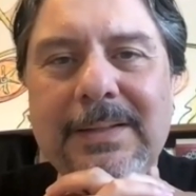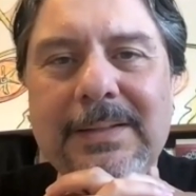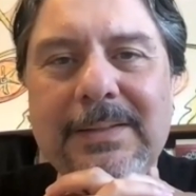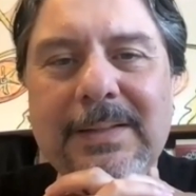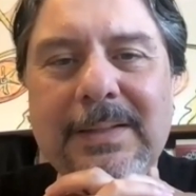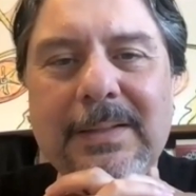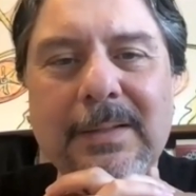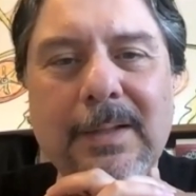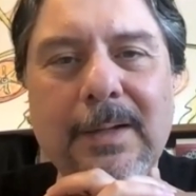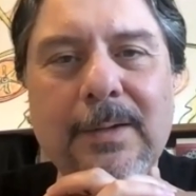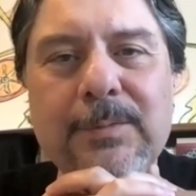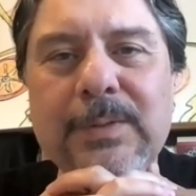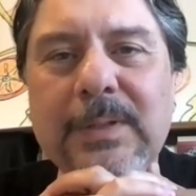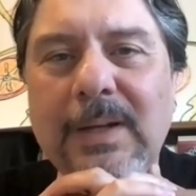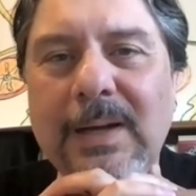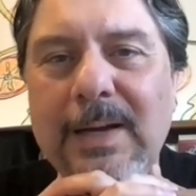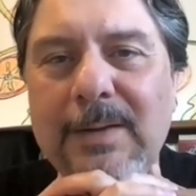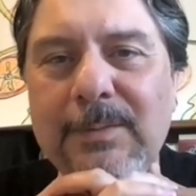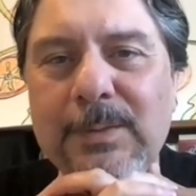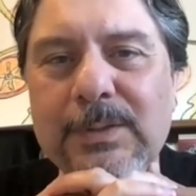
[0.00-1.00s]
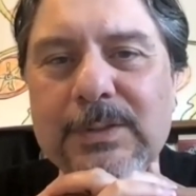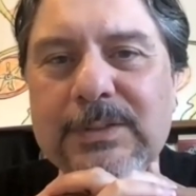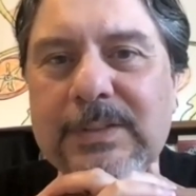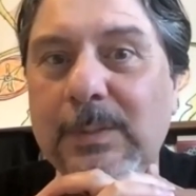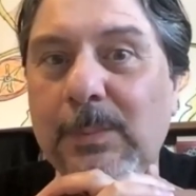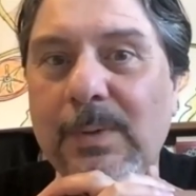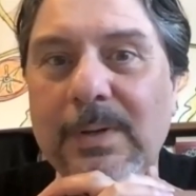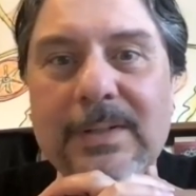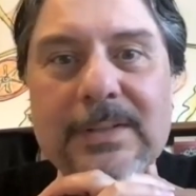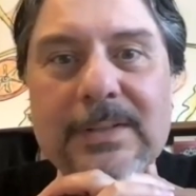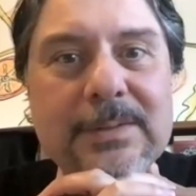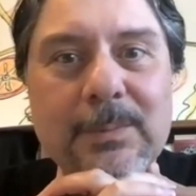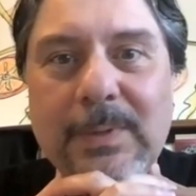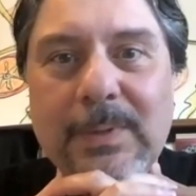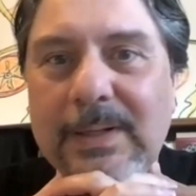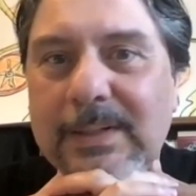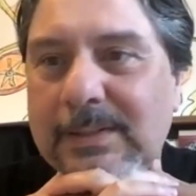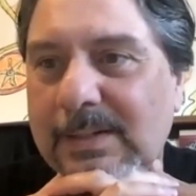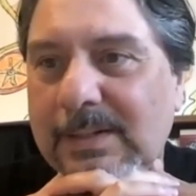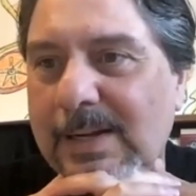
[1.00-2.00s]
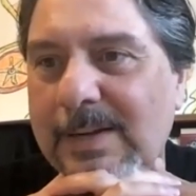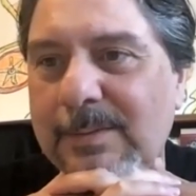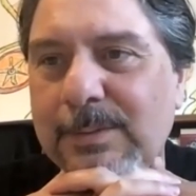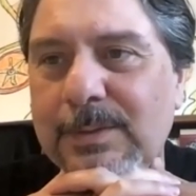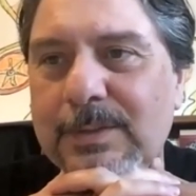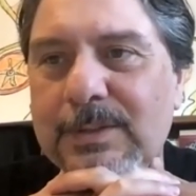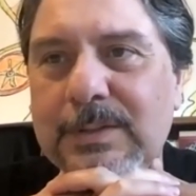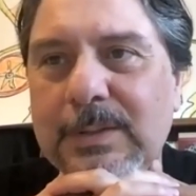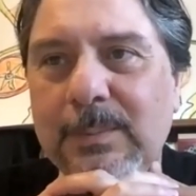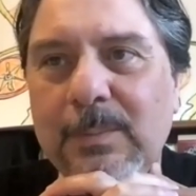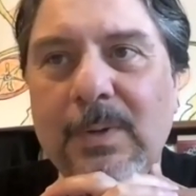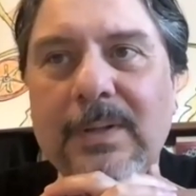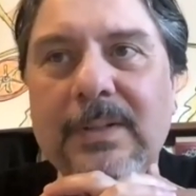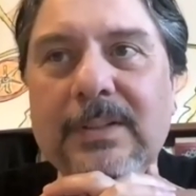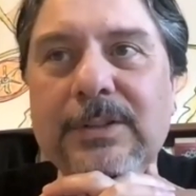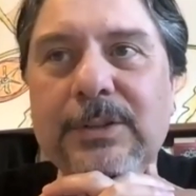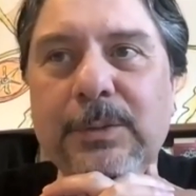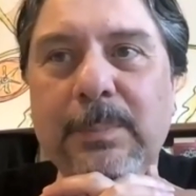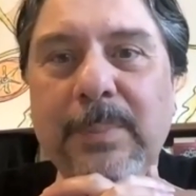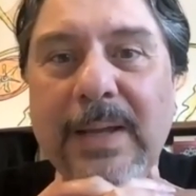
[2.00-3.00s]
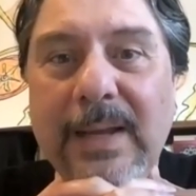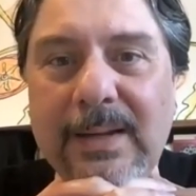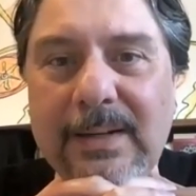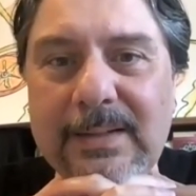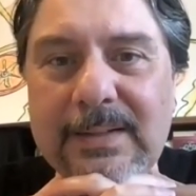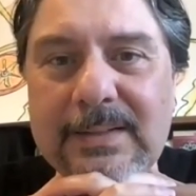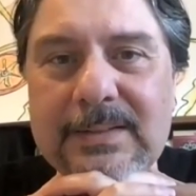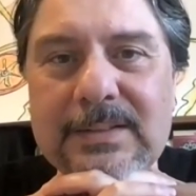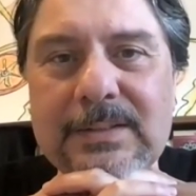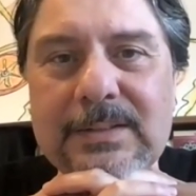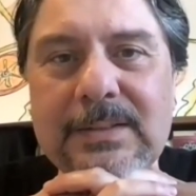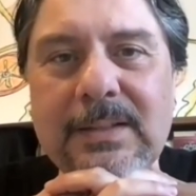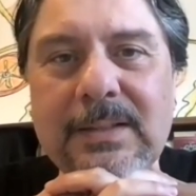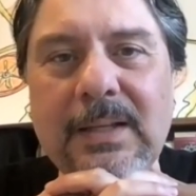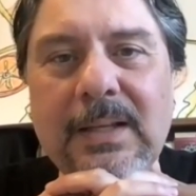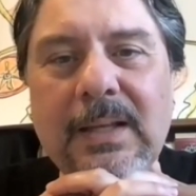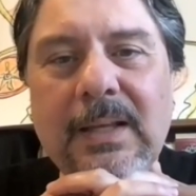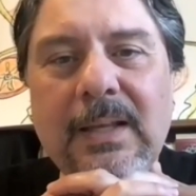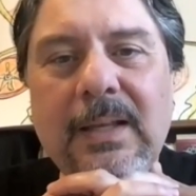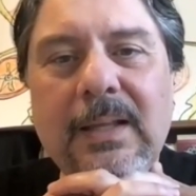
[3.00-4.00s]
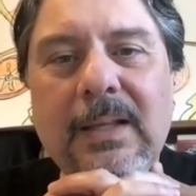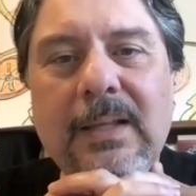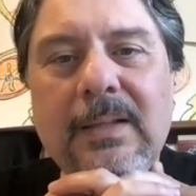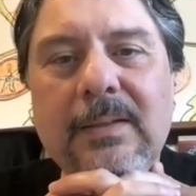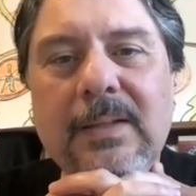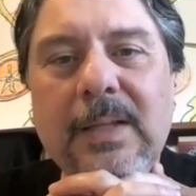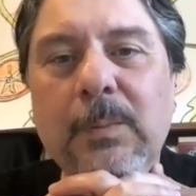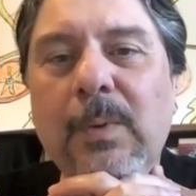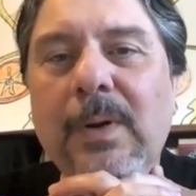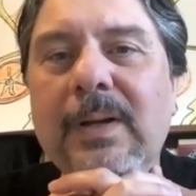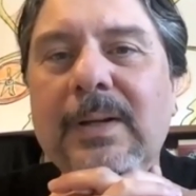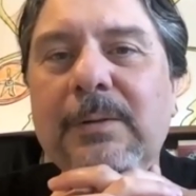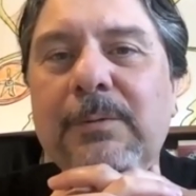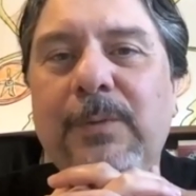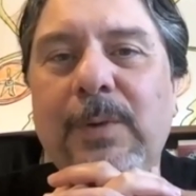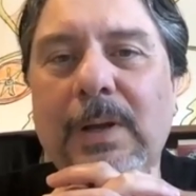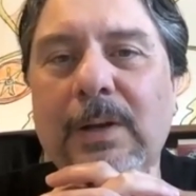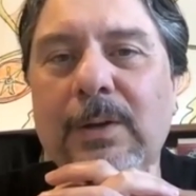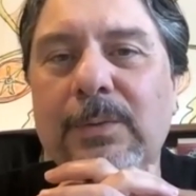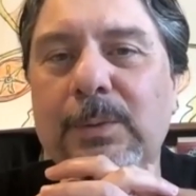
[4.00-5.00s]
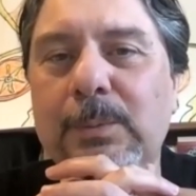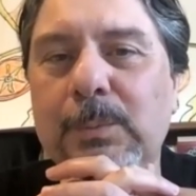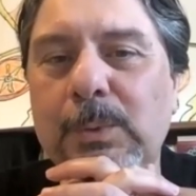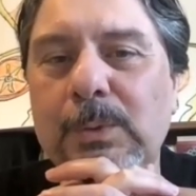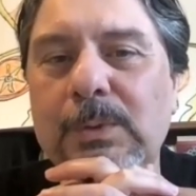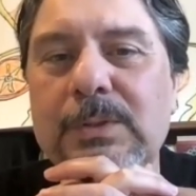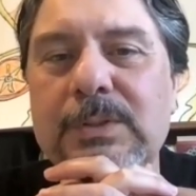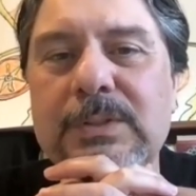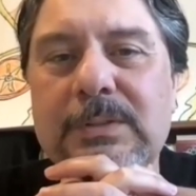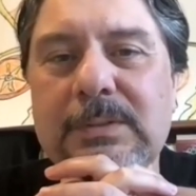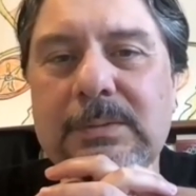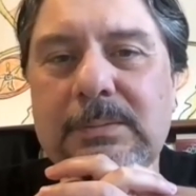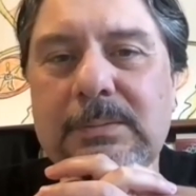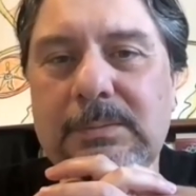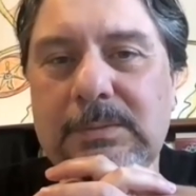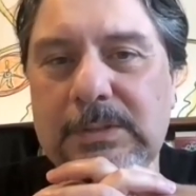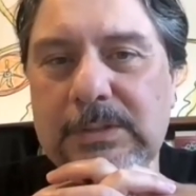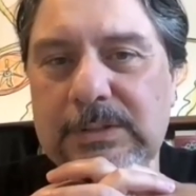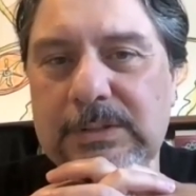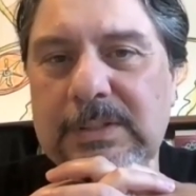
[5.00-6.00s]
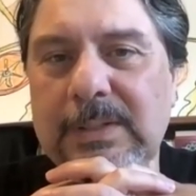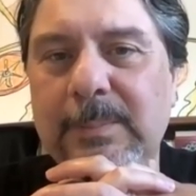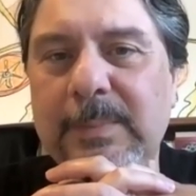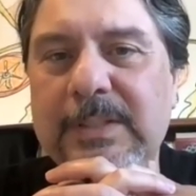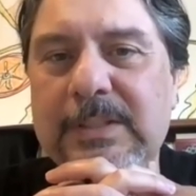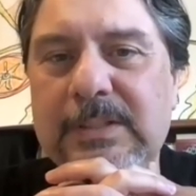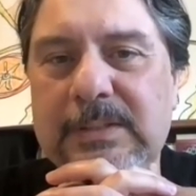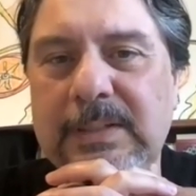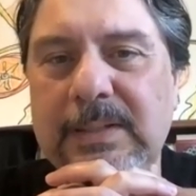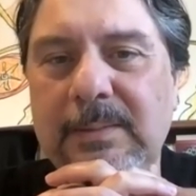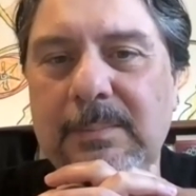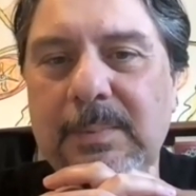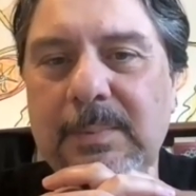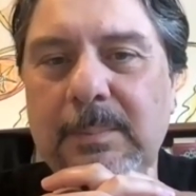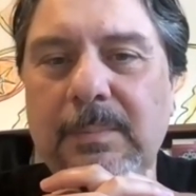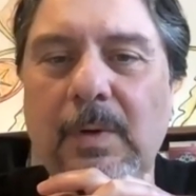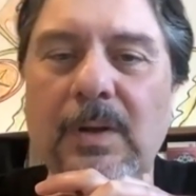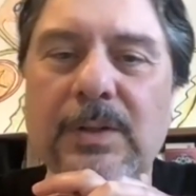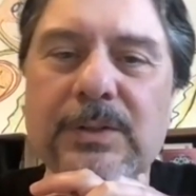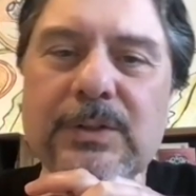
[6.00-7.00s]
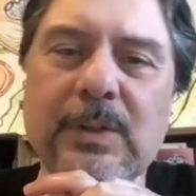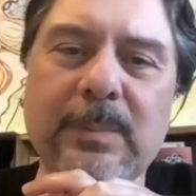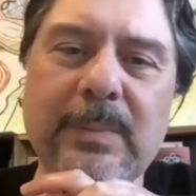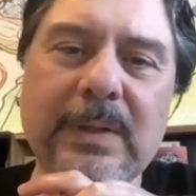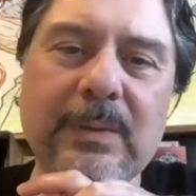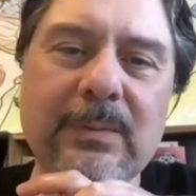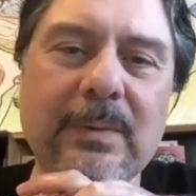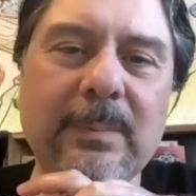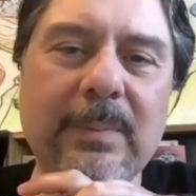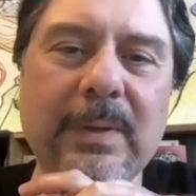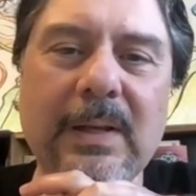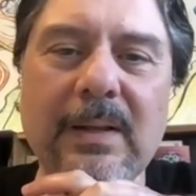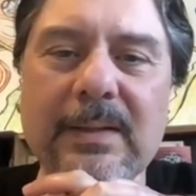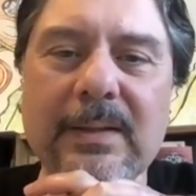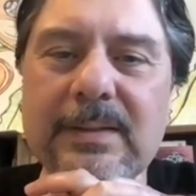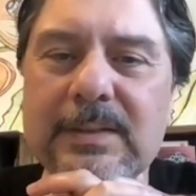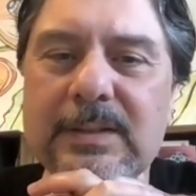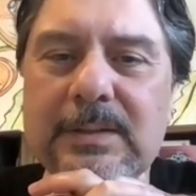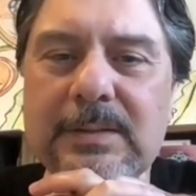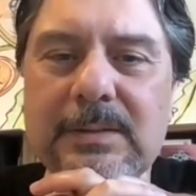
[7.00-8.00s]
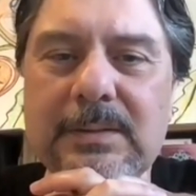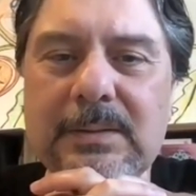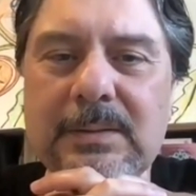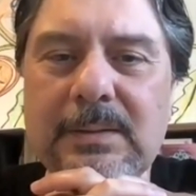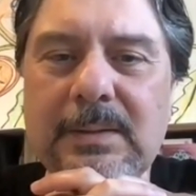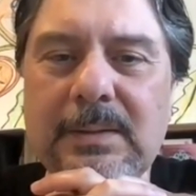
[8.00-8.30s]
They loved novels. They wanted to write novels. They wanted to do paintings. They wanted to follow the rules to some extent, also be rebellious